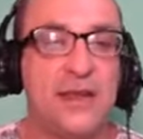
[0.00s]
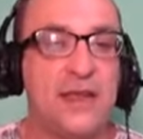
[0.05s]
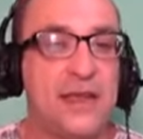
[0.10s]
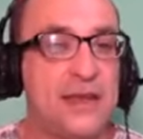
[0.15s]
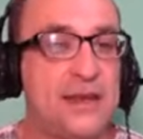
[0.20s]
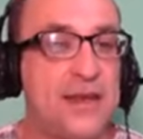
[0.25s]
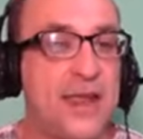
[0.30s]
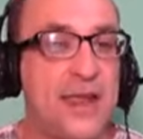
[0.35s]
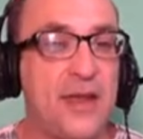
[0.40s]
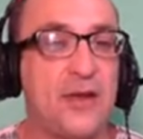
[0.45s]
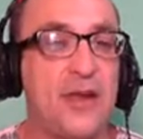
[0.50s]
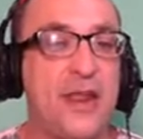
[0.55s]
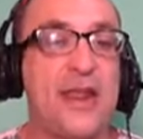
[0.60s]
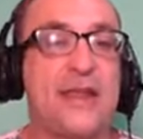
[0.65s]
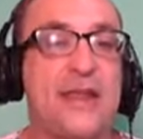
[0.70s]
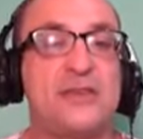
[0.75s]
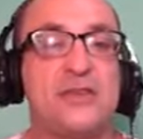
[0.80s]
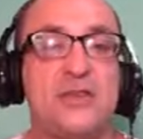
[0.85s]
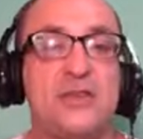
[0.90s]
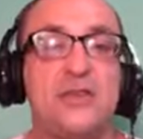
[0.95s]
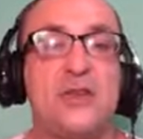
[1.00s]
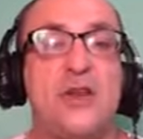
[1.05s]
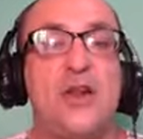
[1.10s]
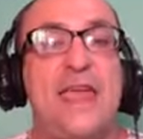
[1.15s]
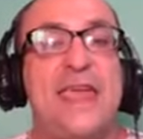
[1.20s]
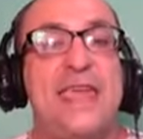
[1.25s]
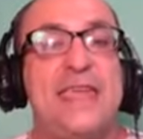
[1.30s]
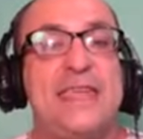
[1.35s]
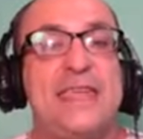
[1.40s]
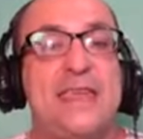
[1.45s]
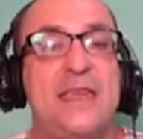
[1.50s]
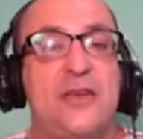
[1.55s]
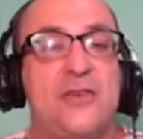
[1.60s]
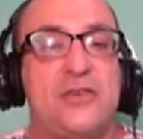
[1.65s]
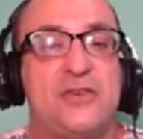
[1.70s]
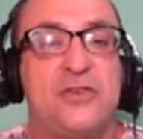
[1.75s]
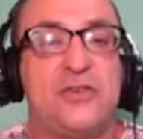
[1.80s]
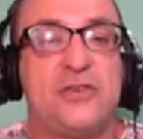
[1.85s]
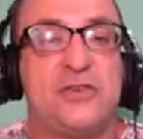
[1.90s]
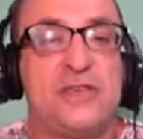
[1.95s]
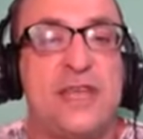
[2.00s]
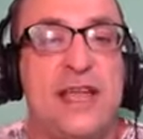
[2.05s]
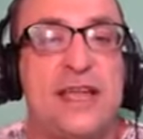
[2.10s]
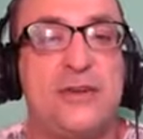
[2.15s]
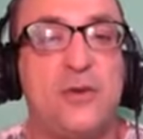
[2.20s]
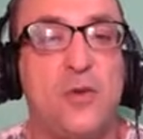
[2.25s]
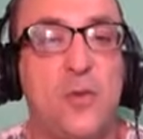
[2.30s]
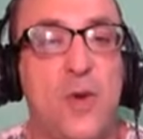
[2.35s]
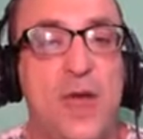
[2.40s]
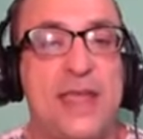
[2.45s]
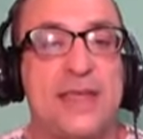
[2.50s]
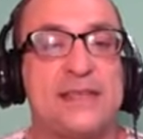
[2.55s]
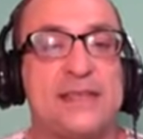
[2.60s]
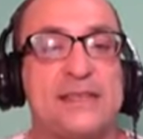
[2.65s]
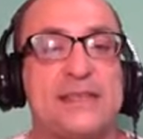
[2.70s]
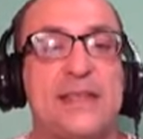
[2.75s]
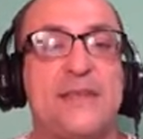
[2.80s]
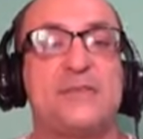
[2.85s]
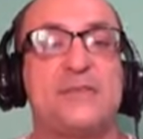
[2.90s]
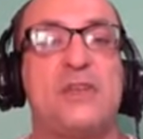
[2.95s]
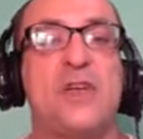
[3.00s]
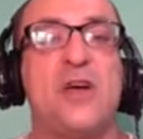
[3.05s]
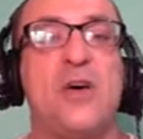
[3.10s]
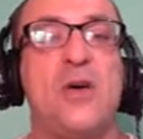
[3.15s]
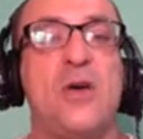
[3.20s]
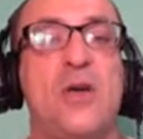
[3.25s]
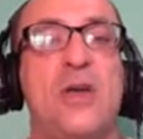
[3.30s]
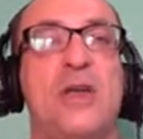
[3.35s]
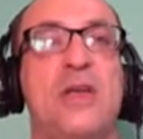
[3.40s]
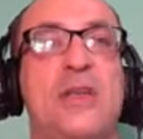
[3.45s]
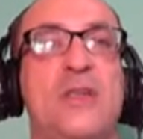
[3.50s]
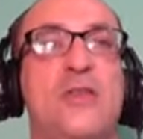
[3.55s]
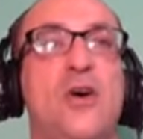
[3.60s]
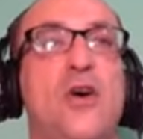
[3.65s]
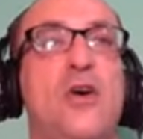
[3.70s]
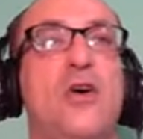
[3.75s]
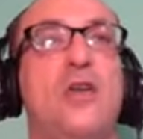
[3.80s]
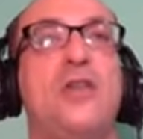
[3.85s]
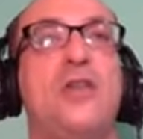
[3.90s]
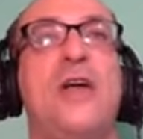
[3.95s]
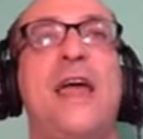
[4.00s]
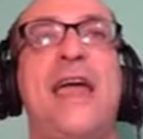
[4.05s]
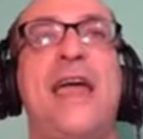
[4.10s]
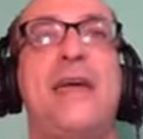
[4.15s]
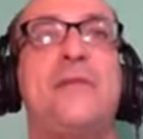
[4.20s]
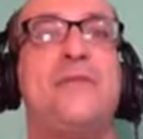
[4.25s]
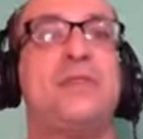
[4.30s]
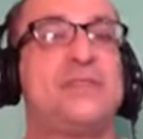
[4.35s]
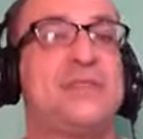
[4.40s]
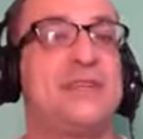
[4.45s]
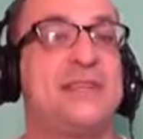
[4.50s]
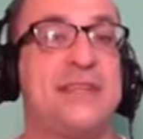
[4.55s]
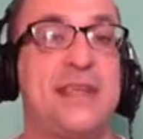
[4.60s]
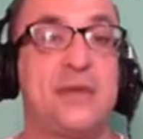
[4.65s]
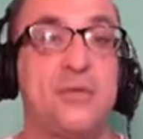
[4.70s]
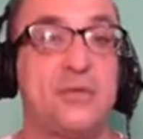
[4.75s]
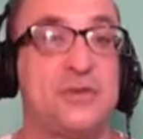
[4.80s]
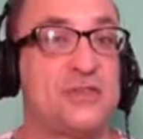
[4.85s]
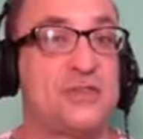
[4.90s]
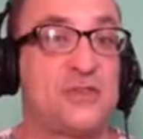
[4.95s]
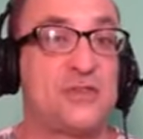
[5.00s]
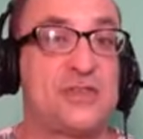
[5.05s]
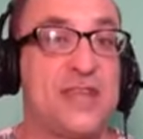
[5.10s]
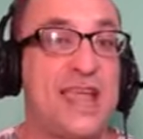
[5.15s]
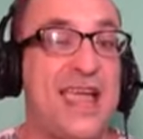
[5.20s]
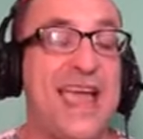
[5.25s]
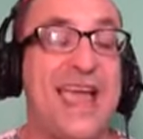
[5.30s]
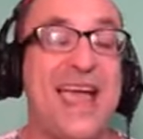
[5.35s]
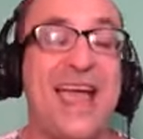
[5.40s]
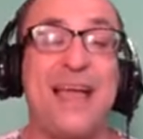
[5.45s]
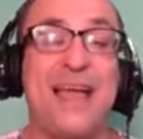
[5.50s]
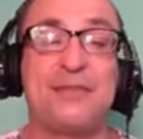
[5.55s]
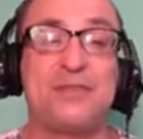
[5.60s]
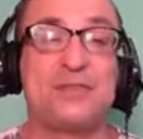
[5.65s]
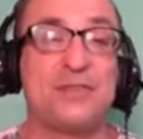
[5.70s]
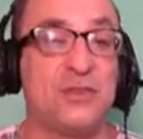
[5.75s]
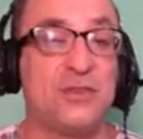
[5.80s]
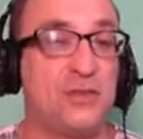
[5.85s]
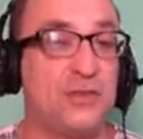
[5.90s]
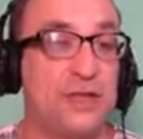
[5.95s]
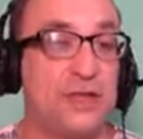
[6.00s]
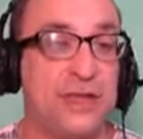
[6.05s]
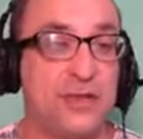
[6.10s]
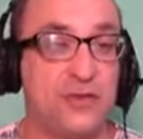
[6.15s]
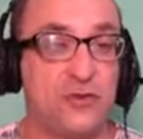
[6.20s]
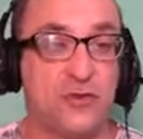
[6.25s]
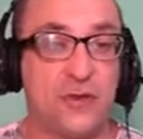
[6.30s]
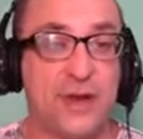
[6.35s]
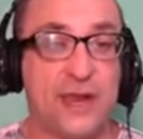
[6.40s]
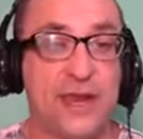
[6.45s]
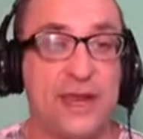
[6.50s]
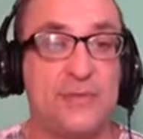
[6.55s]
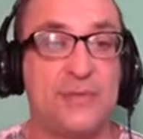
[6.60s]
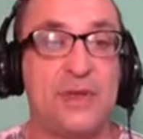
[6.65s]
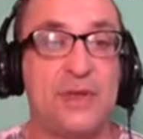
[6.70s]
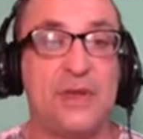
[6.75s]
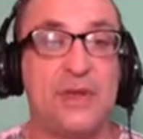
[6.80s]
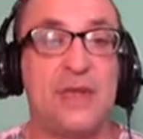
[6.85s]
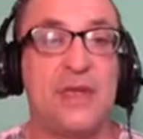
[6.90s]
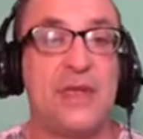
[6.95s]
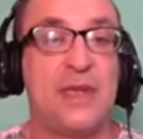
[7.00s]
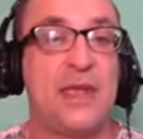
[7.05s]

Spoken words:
and there it is, 8 years you signed away and stuff. So the whole amnesty thing was just absolutely a dream.